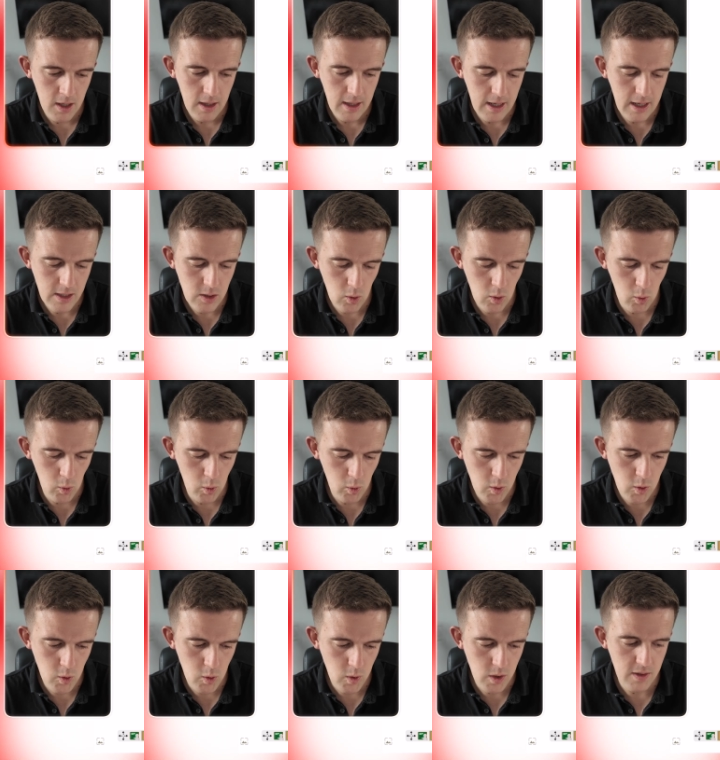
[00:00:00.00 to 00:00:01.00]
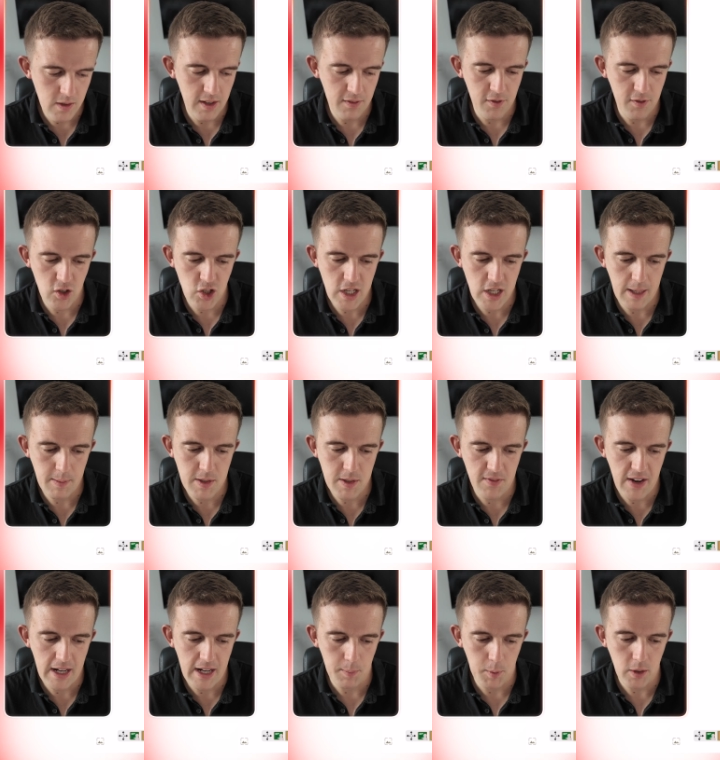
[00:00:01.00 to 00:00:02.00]
there's all sorts of different shapes
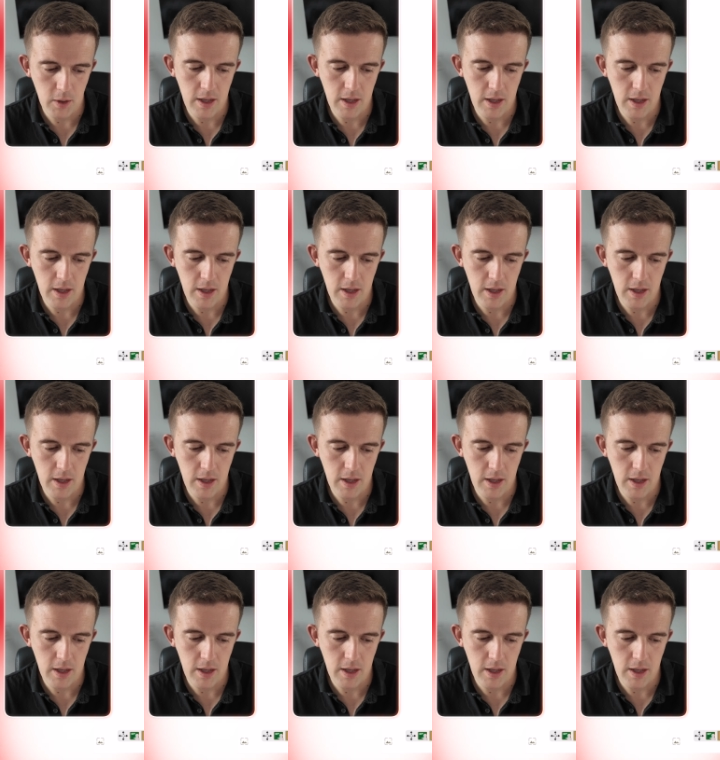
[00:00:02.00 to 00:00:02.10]
available.